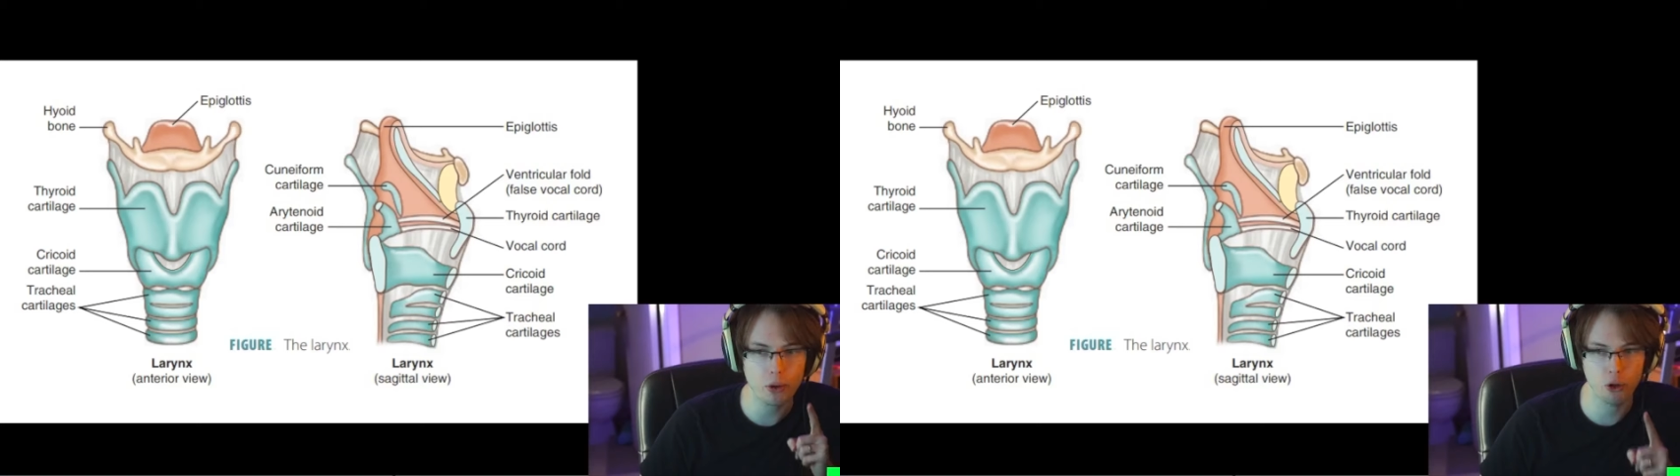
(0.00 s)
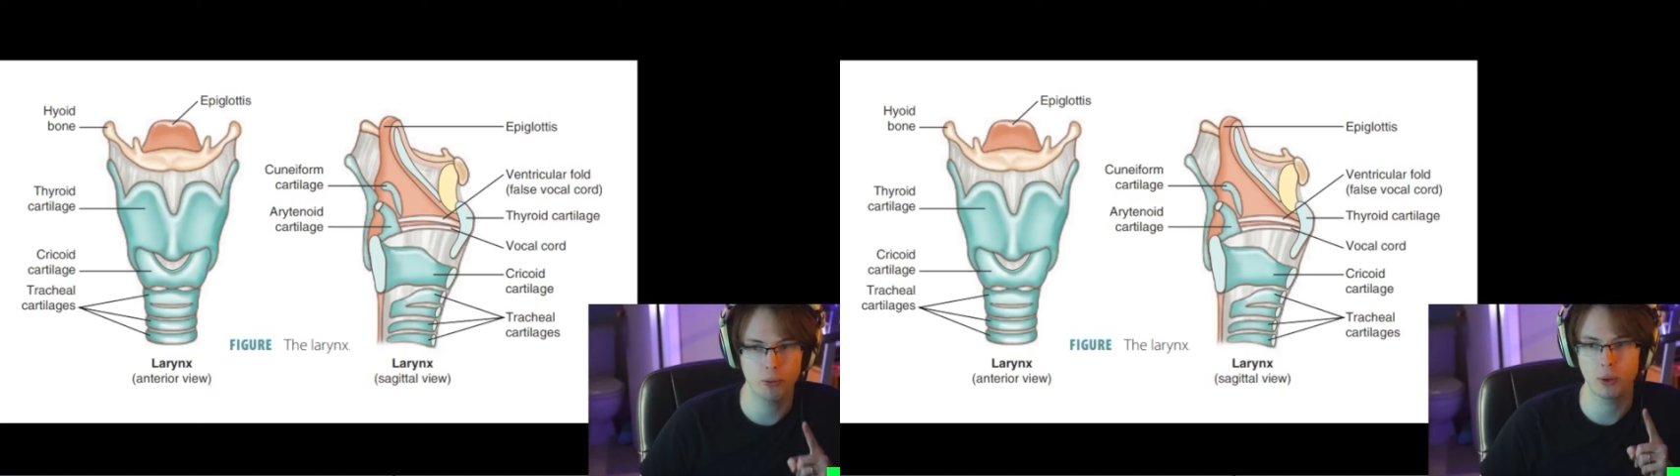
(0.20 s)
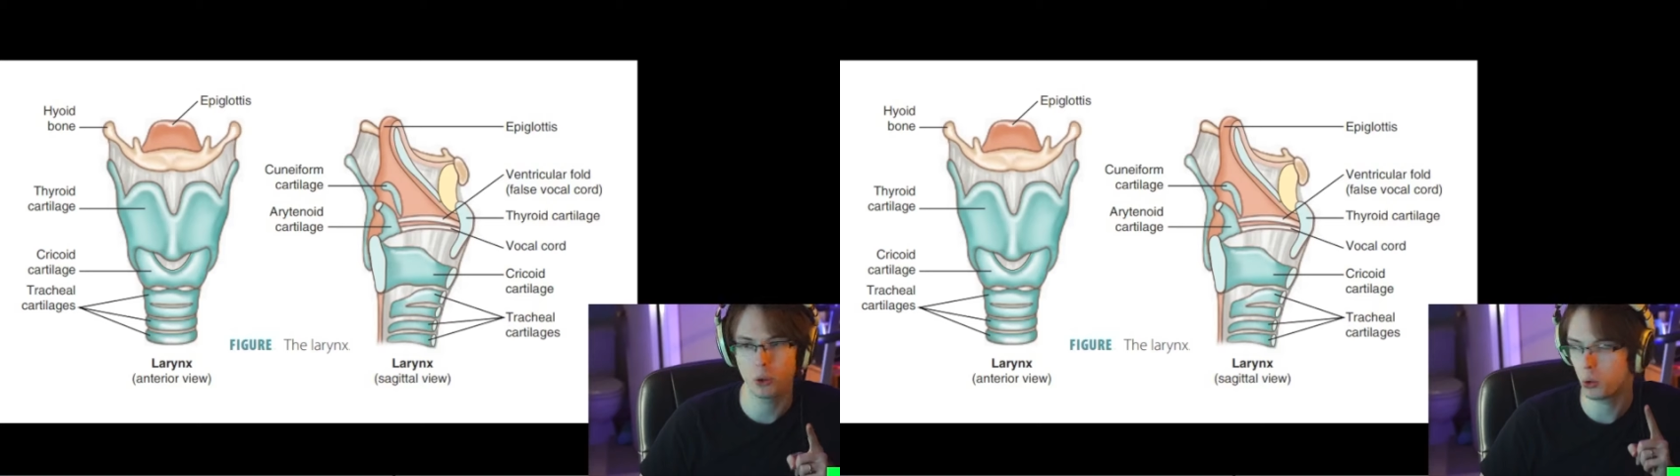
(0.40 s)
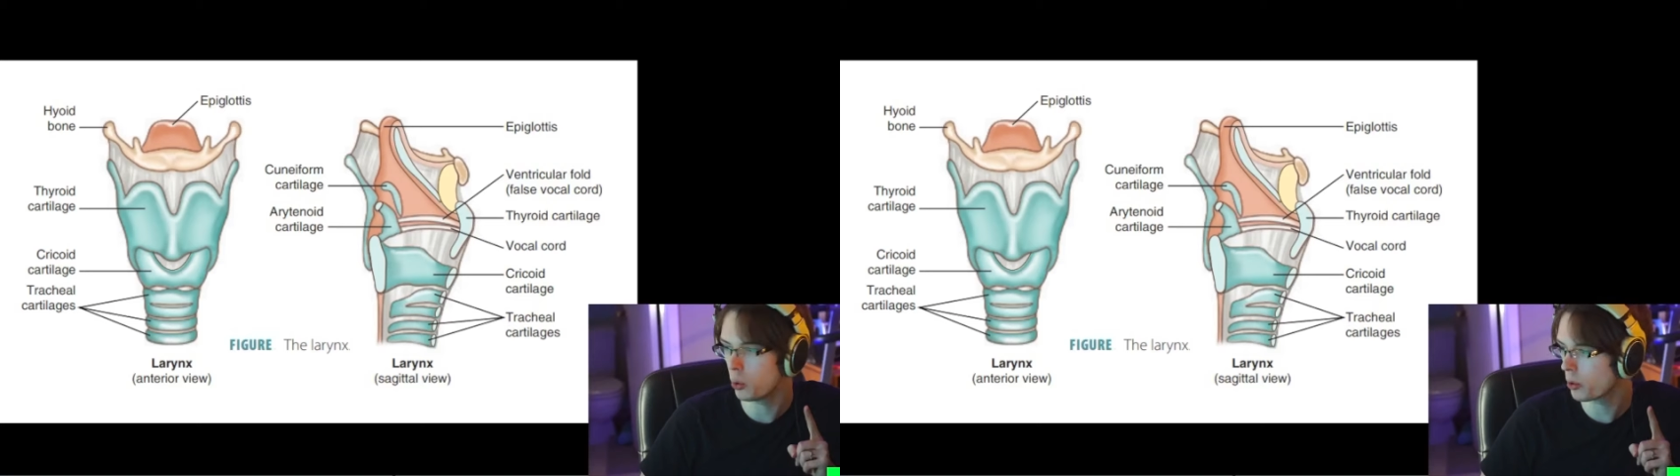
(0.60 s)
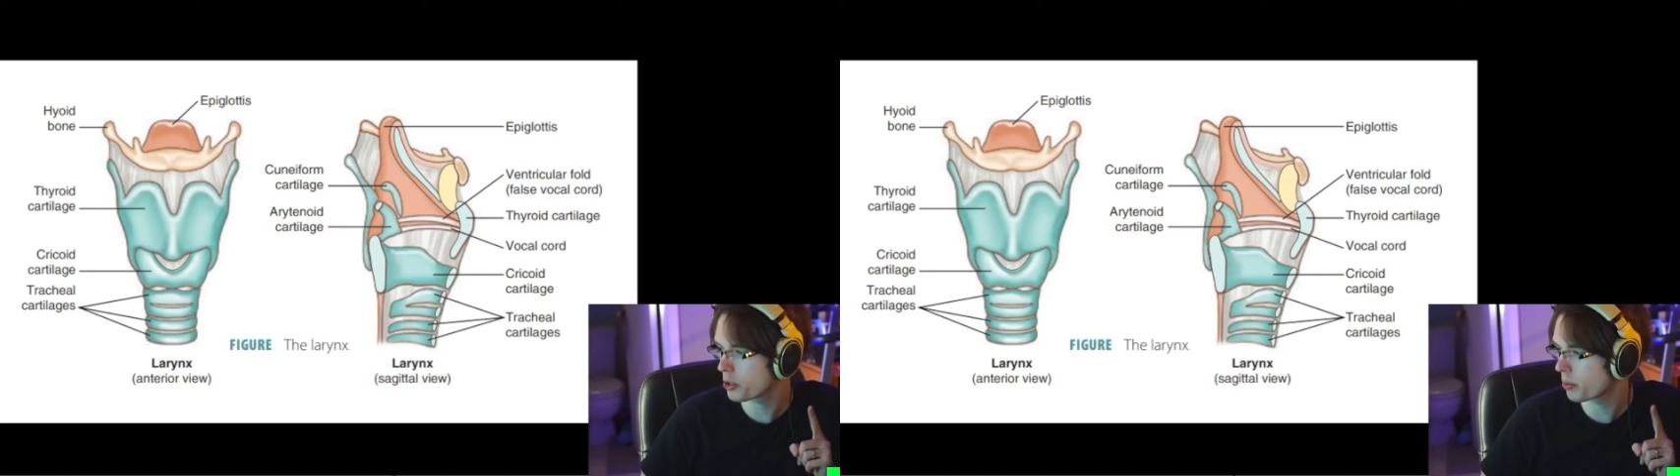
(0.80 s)
super
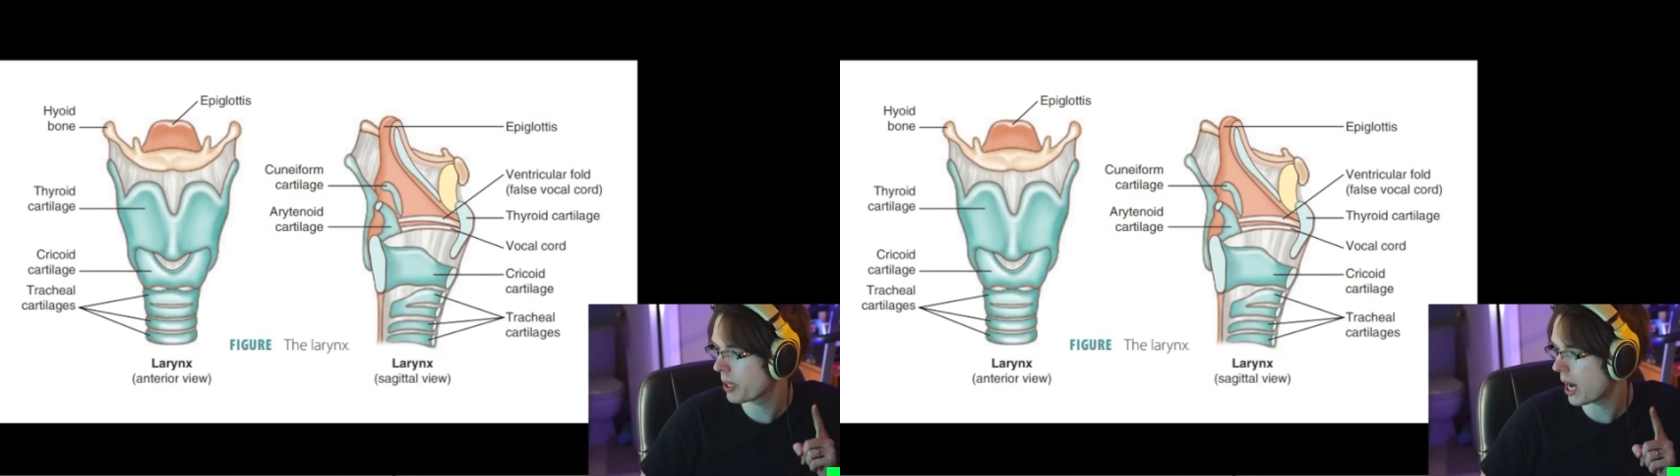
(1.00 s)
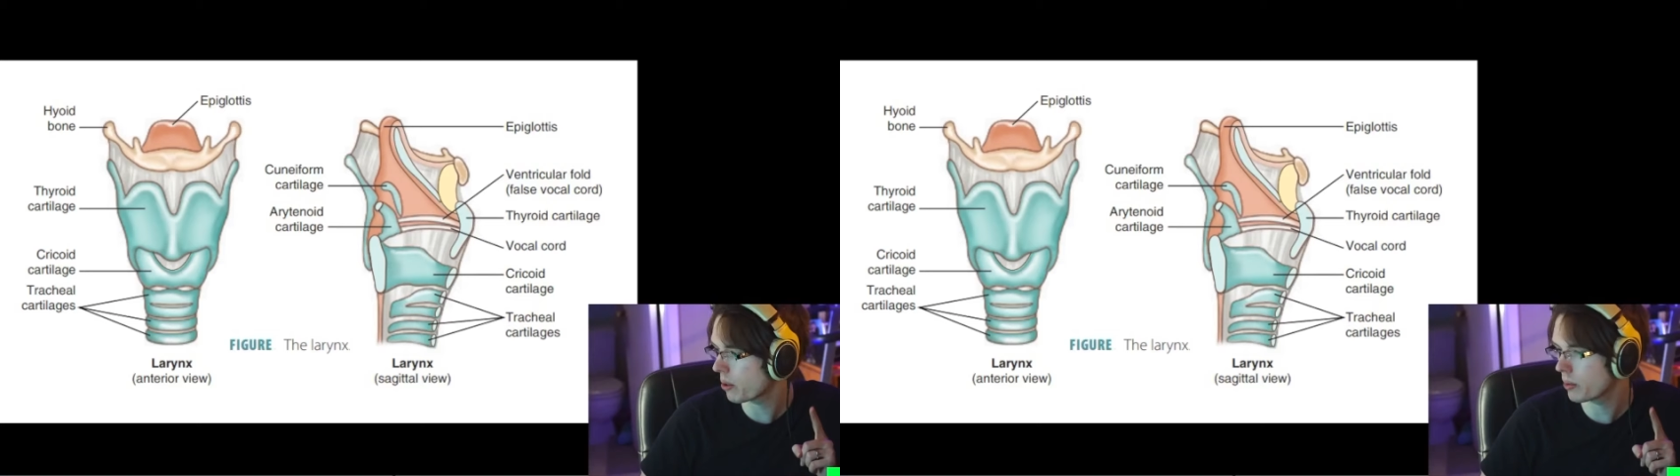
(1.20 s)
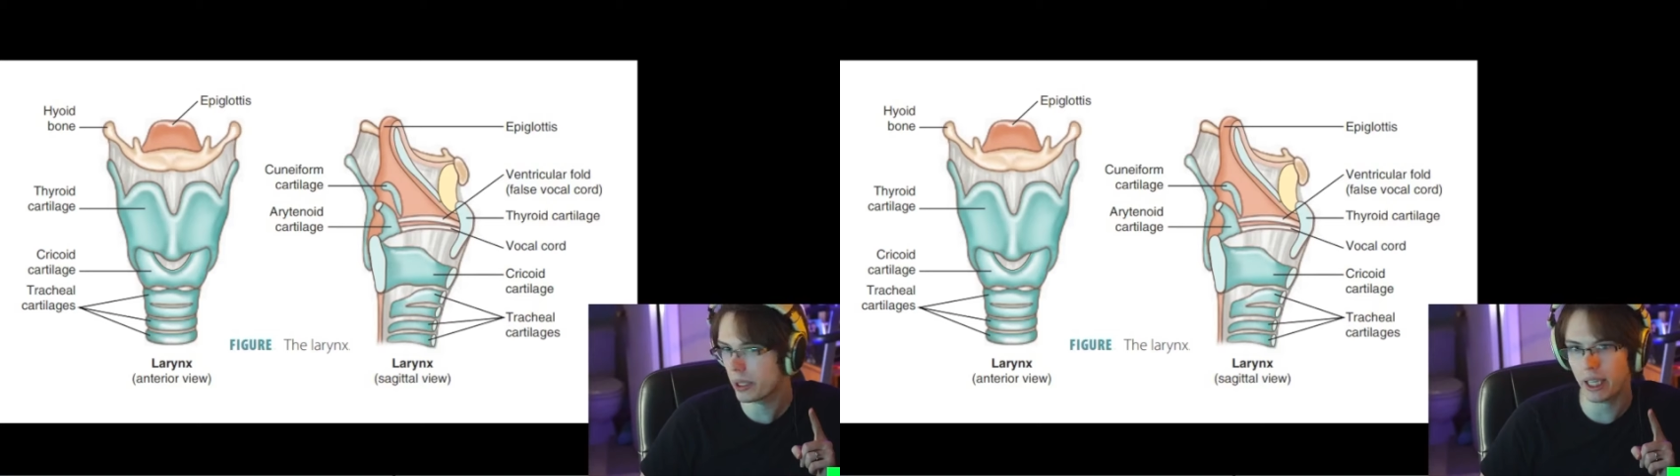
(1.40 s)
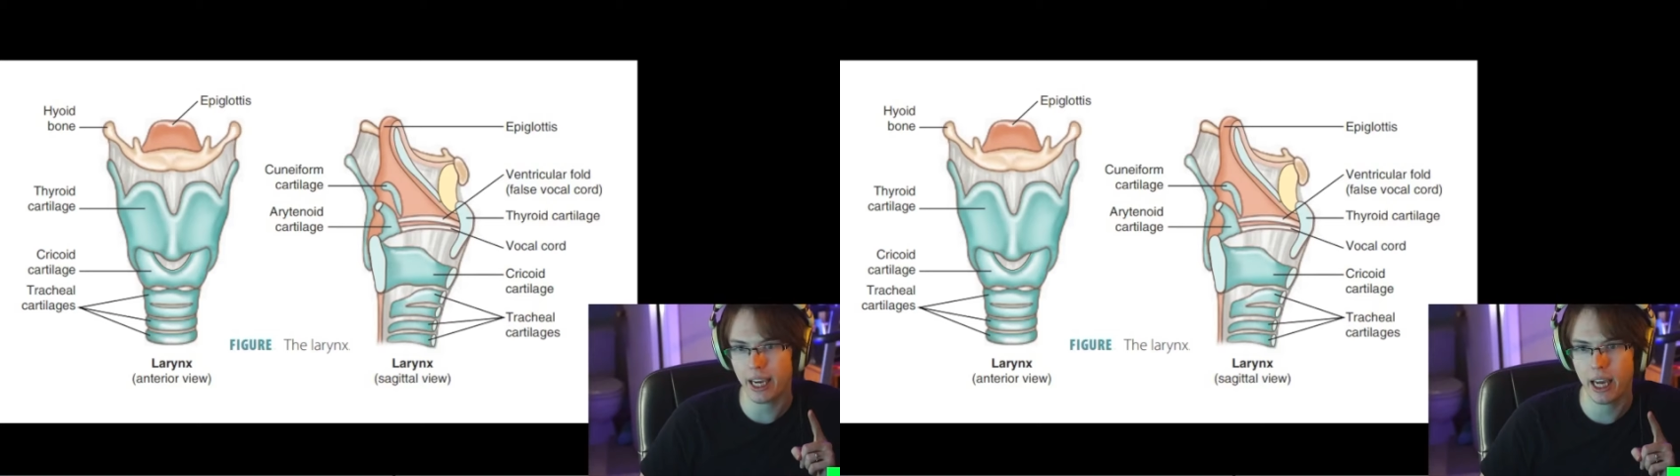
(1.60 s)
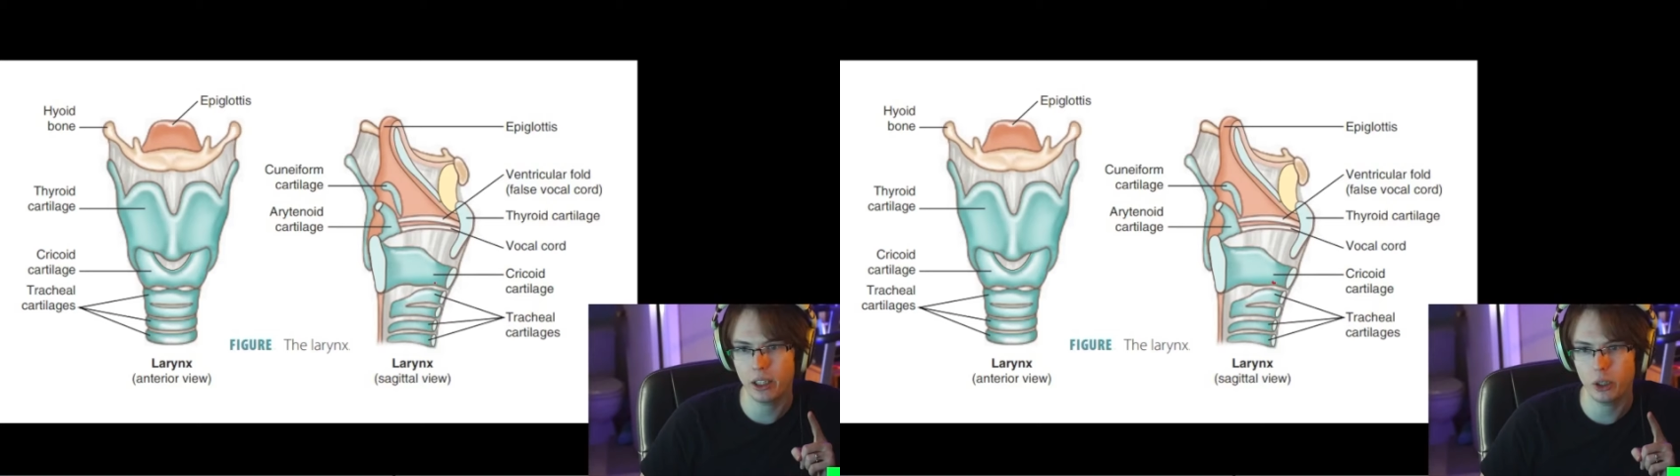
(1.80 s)
cool. So not only
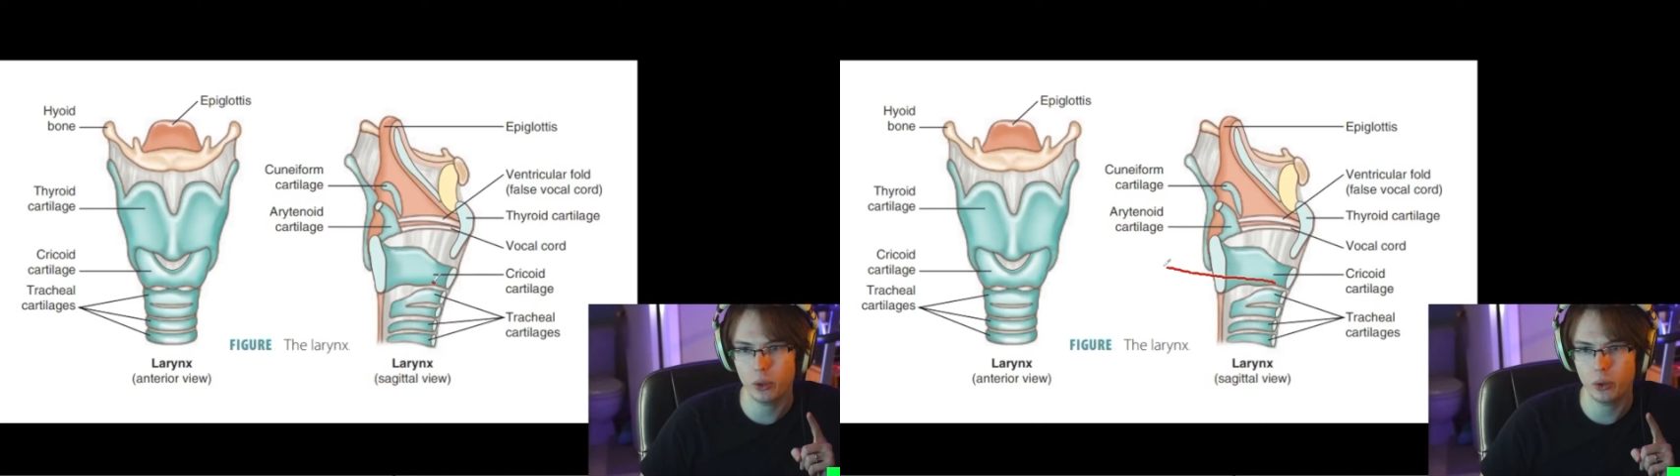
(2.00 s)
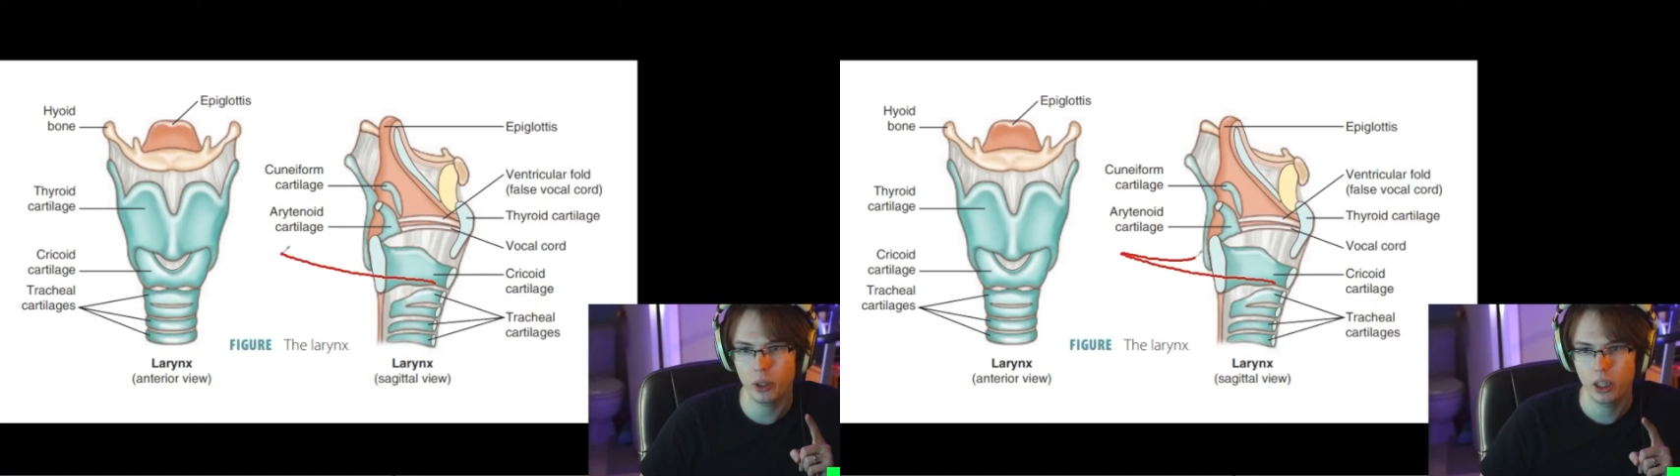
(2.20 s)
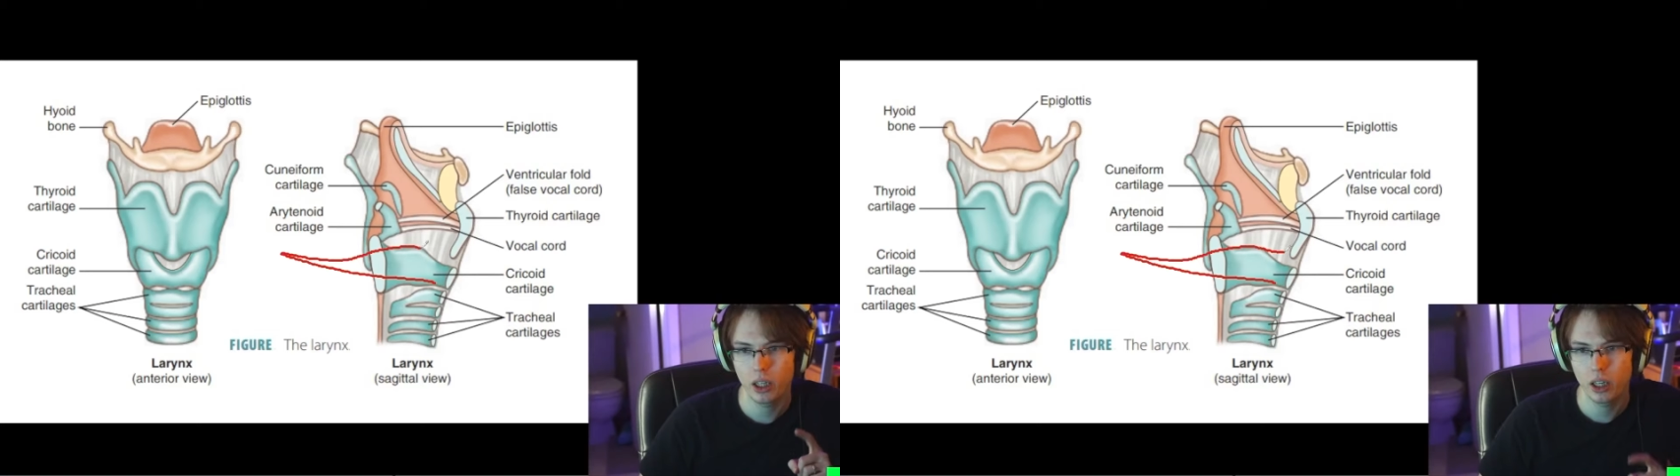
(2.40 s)
can you